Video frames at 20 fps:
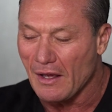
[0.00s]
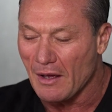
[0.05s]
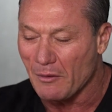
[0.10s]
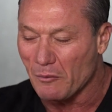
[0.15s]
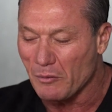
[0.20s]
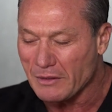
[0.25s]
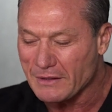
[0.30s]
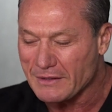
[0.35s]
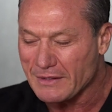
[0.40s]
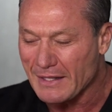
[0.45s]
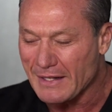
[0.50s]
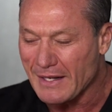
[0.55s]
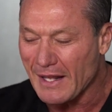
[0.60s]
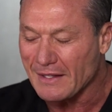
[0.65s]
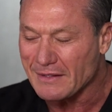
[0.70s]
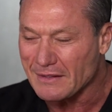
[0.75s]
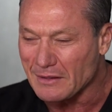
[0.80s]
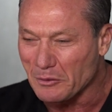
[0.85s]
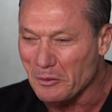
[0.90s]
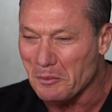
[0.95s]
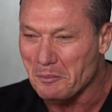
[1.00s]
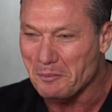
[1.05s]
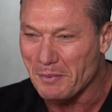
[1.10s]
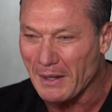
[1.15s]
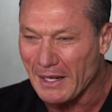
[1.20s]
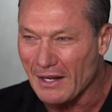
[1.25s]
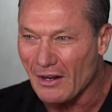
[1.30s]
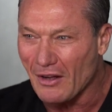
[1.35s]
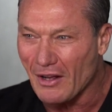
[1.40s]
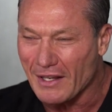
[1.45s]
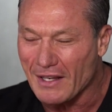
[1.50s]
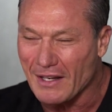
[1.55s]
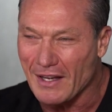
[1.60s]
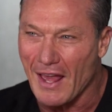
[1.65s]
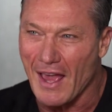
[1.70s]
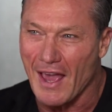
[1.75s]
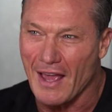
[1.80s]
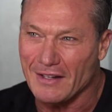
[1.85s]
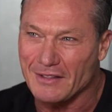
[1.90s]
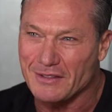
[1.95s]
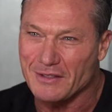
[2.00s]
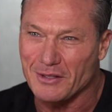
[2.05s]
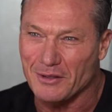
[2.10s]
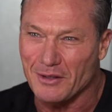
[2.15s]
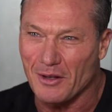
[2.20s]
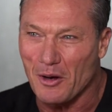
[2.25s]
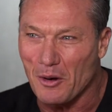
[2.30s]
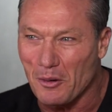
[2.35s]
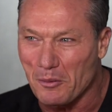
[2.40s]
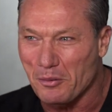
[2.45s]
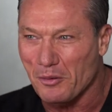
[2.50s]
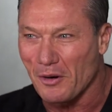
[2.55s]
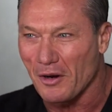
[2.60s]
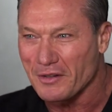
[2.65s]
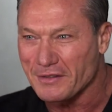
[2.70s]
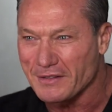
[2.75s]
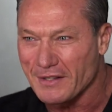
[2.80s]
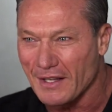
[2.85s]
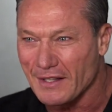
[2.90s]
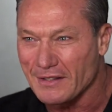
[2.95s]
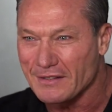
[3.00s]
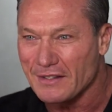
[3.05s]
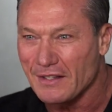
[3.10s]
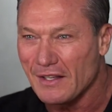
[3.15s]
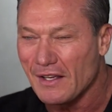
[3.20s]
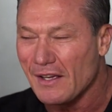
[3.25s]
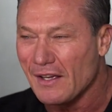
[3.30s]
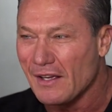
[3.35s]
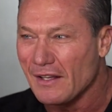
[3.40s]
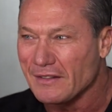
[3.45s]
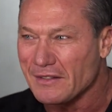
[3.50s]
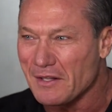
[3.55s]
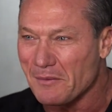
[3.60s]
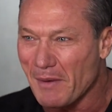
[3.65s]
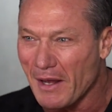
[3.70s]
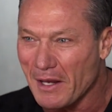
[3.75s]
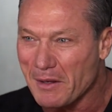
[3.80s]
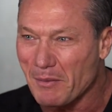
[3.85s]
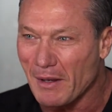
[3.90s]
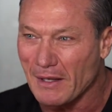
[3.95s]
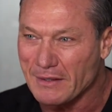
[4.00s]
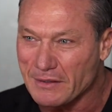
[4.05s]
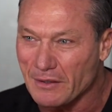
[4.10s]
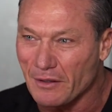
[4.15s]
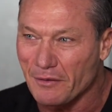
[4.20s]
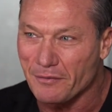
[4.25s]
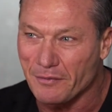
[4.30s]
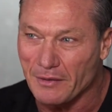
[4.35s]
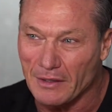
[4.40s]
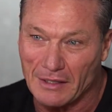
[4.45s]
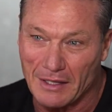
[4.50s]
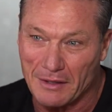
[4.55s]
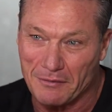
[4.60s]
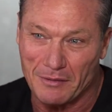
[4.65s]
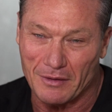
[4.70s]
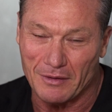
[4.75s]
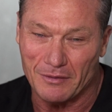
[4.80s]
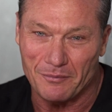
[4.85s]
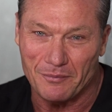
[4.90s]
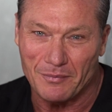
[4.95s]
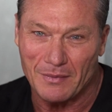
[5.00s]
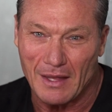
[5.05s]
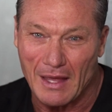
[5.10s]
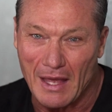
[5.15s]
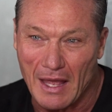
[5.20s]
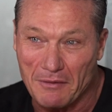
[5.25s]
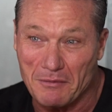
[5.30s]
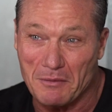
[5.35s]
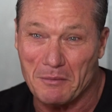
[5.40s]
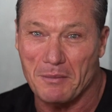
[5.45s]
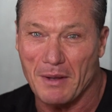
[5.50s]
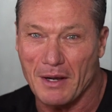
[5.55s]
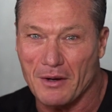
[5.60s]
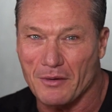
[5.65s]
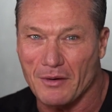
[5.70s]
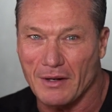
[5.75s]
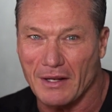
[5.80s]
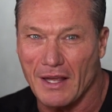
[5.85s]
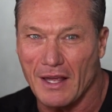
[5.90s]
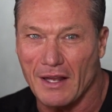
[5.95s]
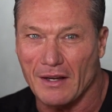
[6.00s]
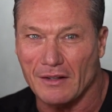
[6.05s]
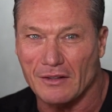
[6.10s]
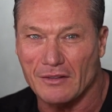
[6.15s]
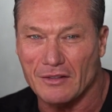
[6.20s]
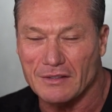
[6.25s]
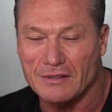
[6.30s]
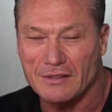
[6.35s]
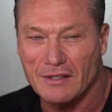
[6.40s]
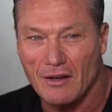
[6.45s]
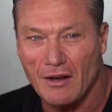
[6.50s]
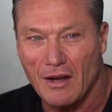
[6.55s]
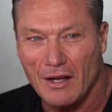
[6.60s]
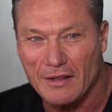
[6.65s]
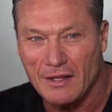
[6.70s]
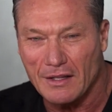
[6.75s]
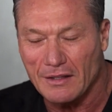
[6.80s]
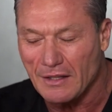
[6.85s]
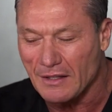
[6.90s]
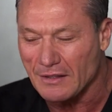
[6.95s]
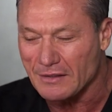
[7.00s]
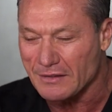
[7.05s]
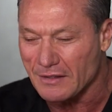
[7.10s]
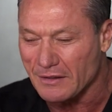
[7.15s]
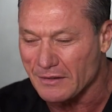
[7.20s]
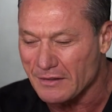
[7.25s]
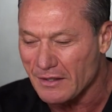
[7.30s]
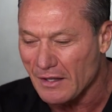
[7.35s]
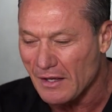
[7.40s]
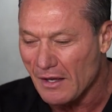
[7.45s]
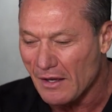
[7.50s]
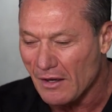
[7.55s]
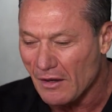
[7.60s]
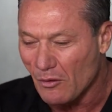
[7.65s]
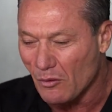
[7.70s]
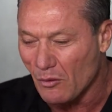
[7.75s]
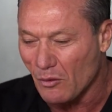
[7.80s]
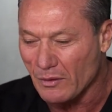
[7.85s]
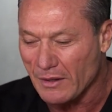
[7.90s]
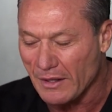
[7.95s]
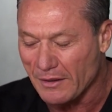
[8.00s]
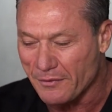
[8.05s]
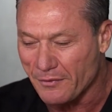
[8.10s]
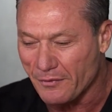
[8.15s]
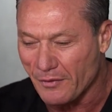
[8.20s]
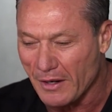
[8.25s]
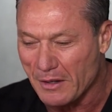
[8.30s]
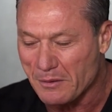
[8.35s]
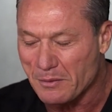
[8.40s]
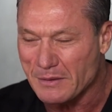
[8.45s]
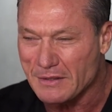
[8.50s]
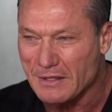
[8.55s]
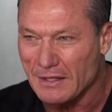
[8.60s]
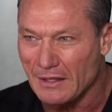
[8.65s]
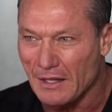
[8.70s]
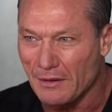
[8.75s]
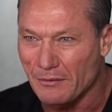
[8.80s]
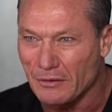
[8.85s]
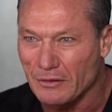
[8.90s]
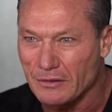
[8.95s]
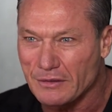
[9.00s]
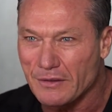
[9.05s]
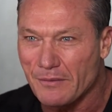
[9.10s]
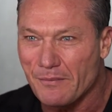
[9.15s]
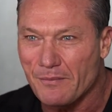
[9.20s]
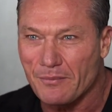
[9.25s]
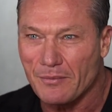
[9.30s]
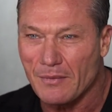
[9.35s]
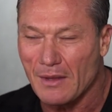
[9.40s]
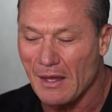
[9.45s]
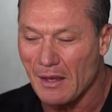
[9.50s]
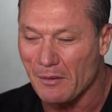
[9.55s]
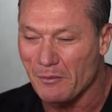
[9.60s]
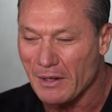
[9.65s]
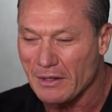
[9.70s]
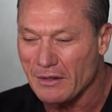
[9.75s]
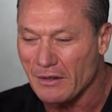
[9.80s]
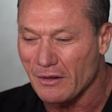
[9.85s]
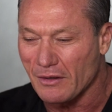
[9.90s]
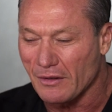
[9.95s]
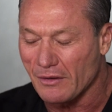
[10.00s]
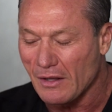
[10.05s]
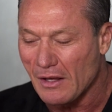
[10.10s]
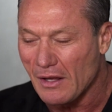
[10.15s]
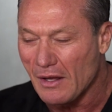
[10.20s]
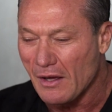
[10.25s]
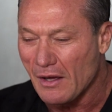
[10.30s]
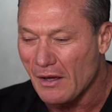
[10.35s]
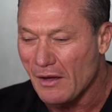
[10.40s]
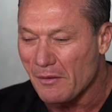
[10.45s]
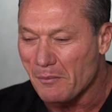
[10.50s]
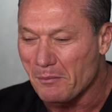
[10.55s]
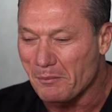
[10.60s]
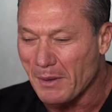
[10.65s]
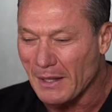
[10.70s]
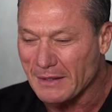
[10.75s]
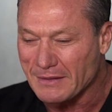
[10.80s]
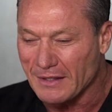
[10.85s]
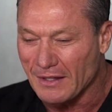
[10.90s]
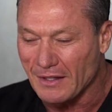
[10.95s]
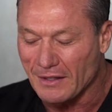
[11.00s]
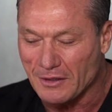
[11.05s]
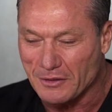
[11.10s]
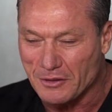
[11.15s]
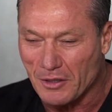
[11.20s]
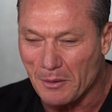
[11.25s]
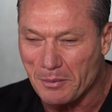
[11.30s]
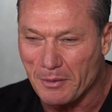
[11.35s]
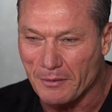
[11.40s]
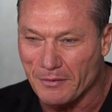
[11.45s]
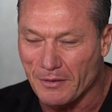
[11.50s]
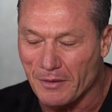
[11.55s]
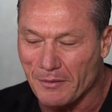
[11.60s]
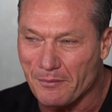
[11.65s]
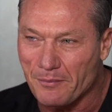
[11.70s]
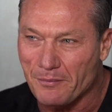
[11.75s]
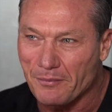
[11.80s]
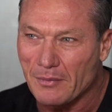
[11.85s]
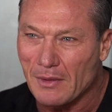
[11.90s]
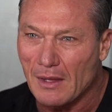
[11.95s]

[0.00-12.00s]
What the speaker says: what's the next little bit I can add to the whole process to make myself feel even better again. Because I think there's all these frequency levels, and when you're buzzing at the top of them,